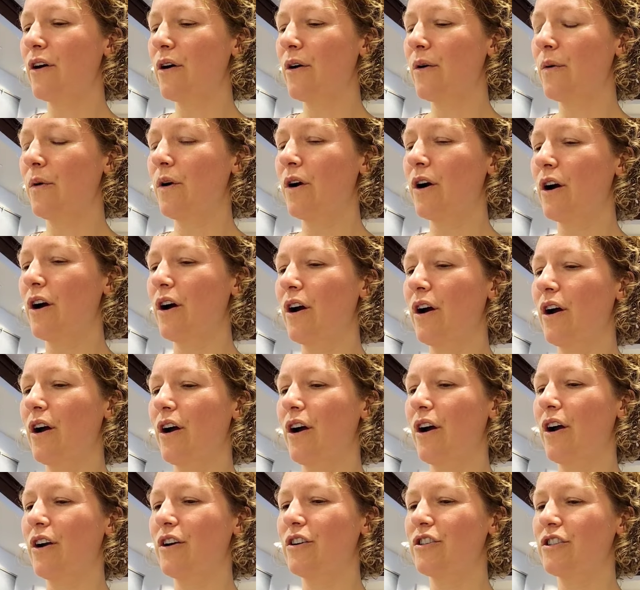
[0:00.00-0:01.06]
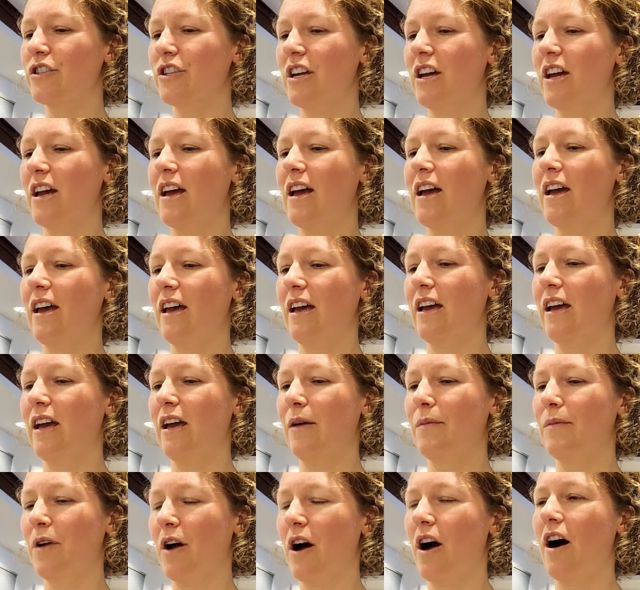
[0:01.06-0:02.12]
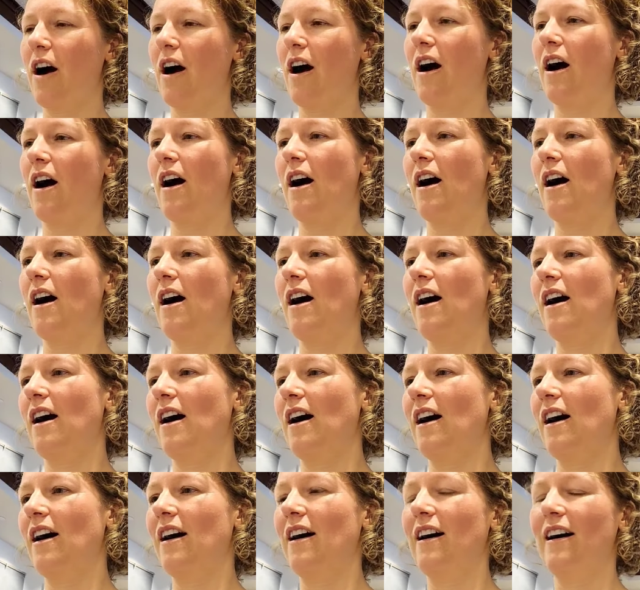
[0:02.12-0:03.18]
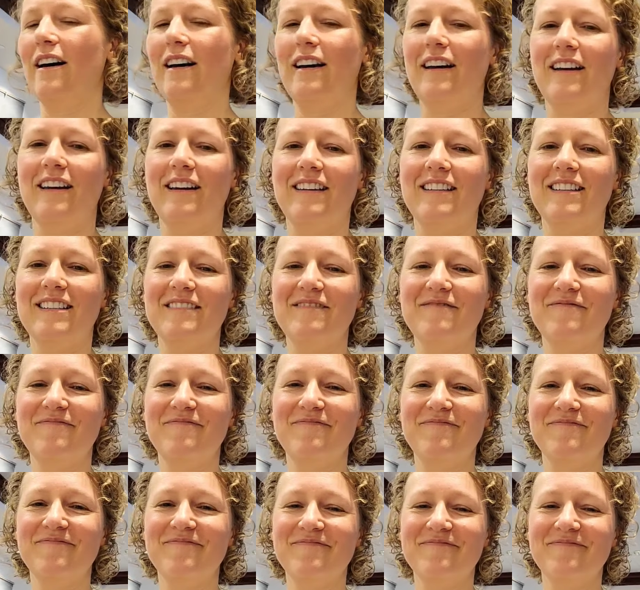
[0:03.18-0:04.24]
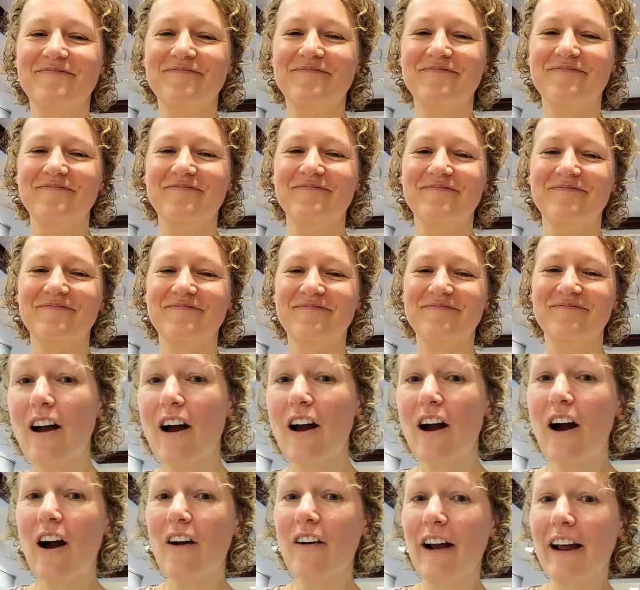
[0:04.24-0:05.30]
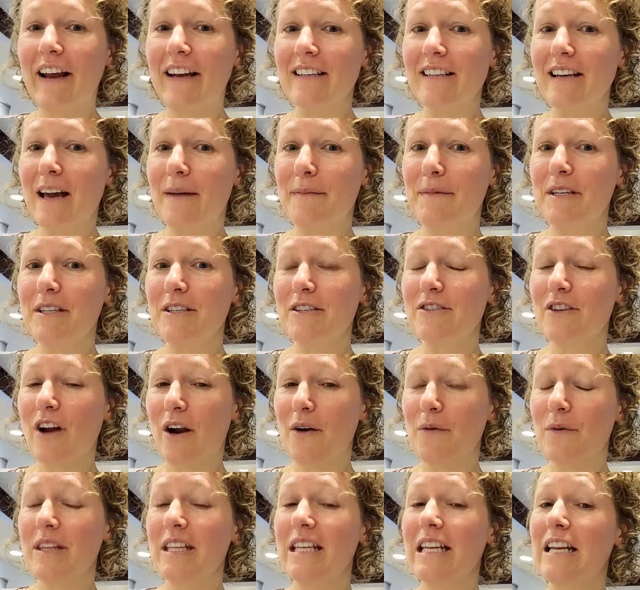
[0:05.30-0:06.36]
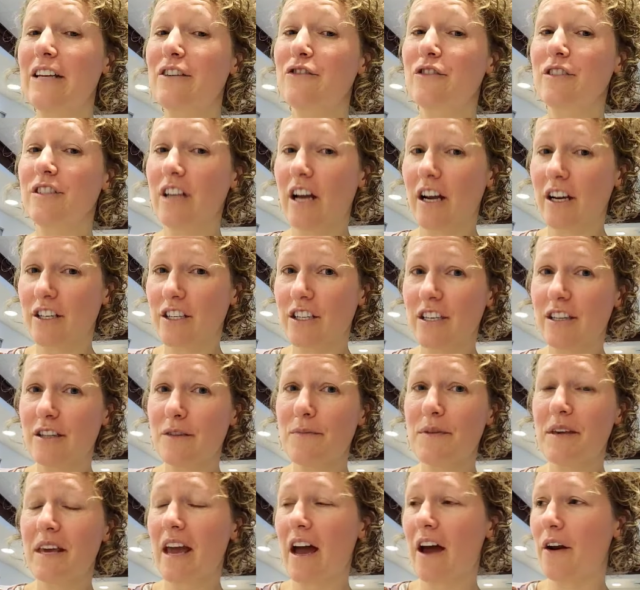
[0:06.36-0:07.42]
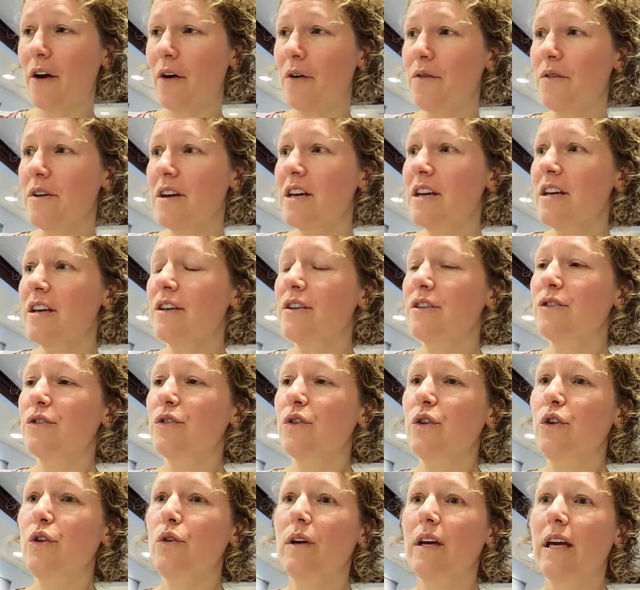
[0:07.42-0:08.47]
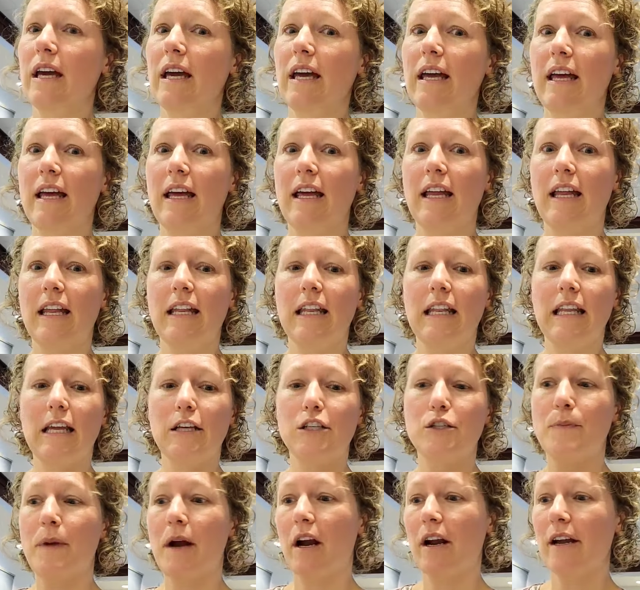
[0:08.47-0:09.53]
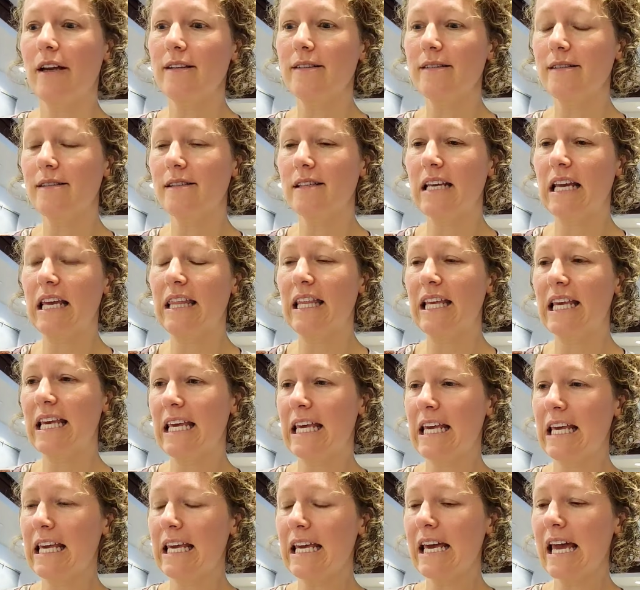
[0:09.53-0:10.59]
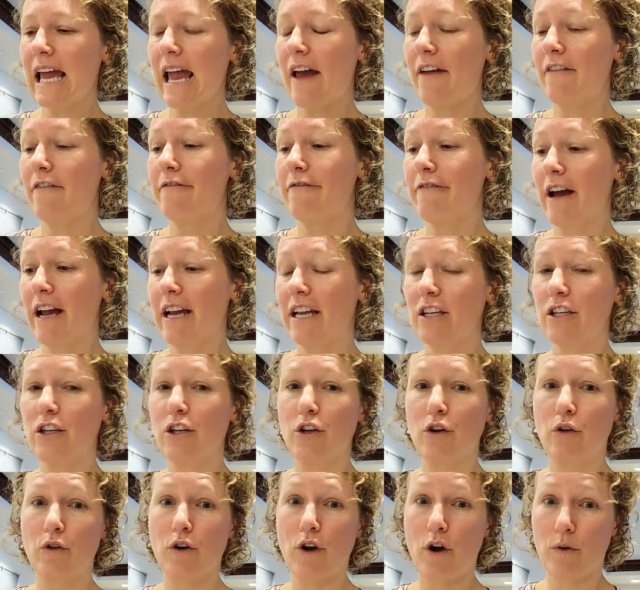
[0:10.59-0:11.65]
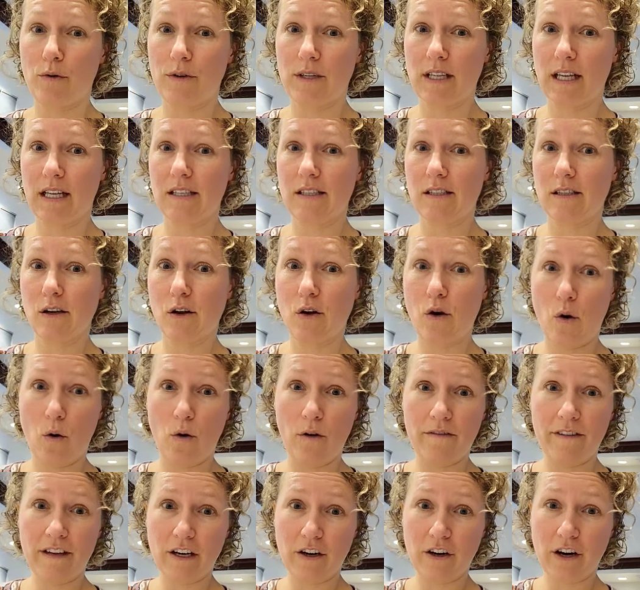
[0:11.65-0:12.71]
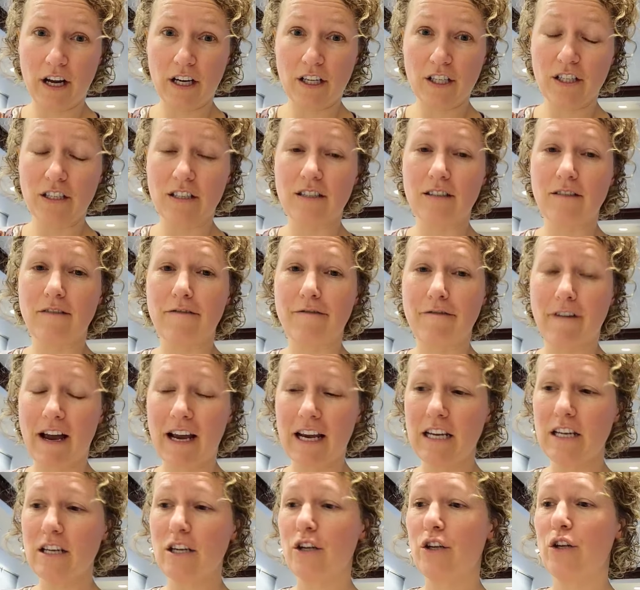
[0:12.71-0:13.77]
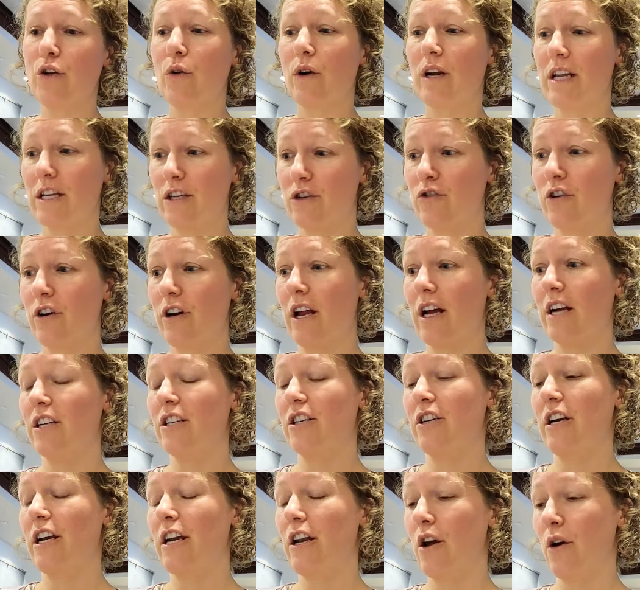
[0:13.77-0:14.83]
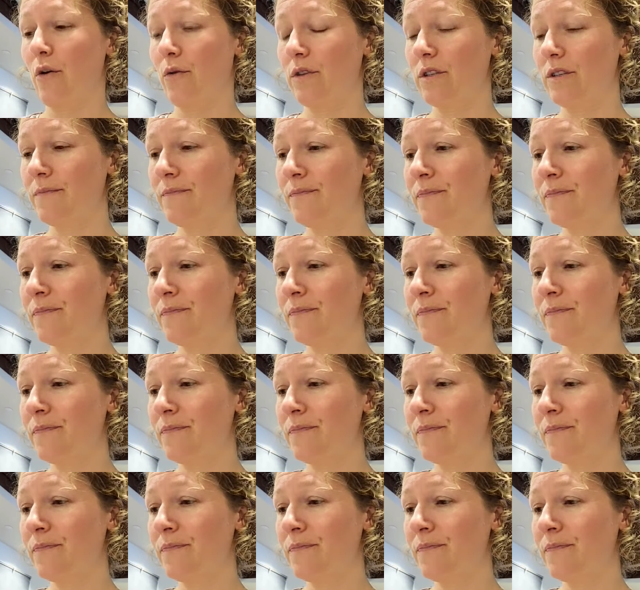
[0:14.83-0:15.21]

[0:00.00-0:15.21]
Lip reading: worship God. All right, I'm going to start with an introduction in the piano so you can get your bearings in the key and find your note. That's the goal of the introduction, is to find your introductory note.